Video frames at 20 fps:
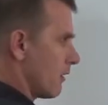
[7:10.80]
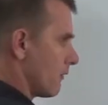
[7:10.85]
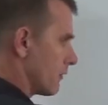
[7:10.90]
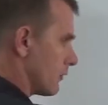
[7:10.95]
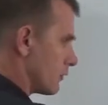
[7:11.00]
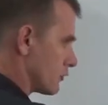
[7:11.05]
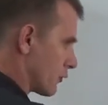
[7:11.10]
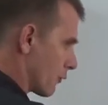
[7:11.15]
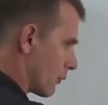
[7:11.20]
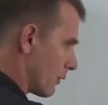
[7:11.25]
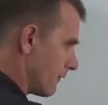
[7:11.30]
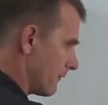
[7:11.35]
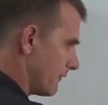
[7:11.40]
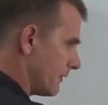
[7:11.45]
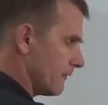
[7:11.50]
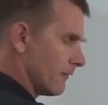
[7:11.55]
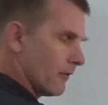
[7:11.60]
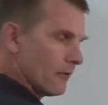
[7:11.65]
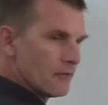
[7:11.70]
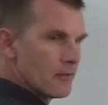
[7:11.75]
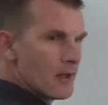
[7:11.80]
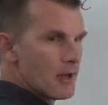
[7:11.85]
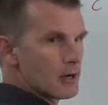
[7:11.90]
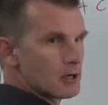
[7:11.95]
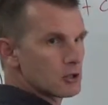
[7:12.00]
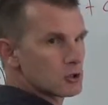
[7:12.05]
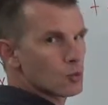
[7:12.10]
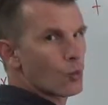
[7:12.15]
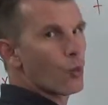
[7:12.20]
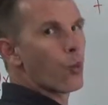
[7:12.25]
The derivative of that
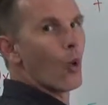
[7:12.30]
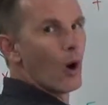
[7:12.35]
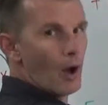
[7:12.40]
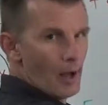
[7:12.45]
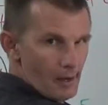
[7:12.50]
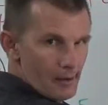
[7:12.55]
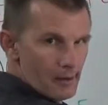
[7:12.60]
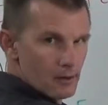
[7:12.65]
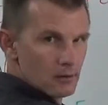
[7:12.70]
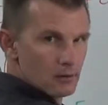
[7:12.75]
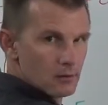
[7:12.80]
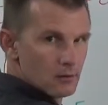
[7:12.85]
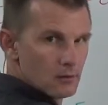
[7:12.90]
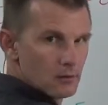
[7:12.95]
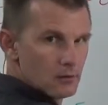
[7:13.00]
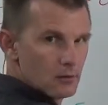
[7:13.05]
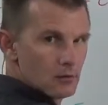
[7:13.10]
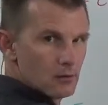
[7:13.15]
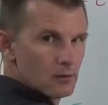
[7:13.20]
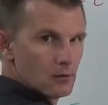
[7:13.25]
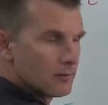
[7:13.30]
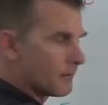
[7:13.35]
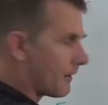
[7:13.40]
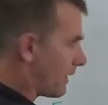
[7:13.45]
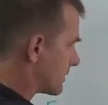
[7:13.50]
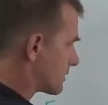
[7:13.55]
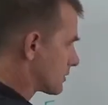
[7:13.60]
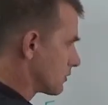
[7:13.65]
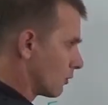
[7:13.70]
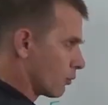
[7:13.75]
is 1.
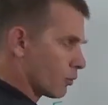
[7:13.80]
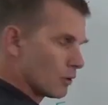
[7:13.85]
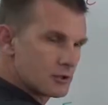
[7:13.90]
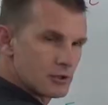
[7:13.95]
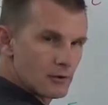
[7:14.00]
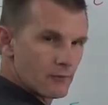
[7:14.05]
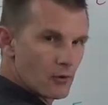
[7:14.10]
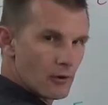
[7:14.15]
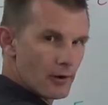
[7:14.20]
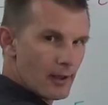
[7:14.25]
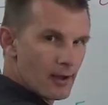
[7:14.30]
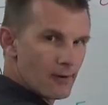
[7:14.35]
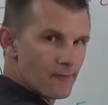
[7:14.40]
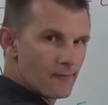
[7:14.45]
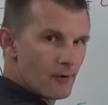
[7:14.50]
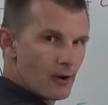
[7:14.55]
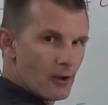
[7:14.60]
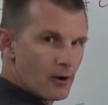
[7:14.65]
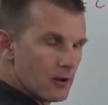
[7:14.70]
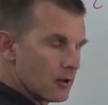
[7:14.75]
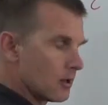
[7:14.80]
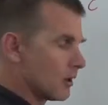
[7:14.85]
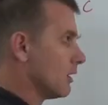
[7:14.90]
That's not what you've got out front.